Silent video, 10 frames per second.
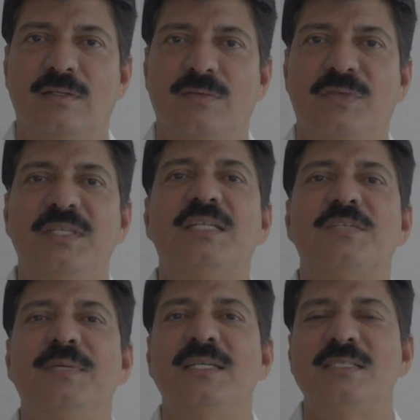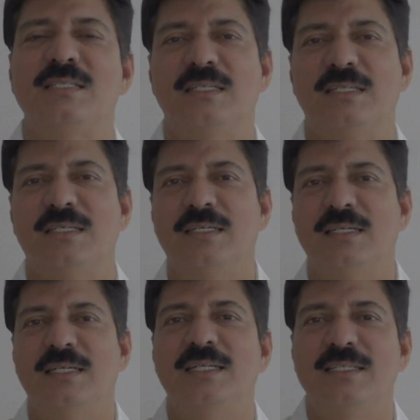Physics means
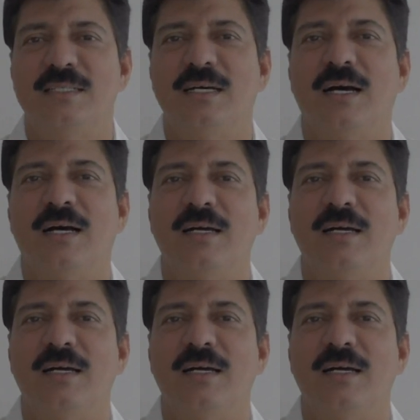it is the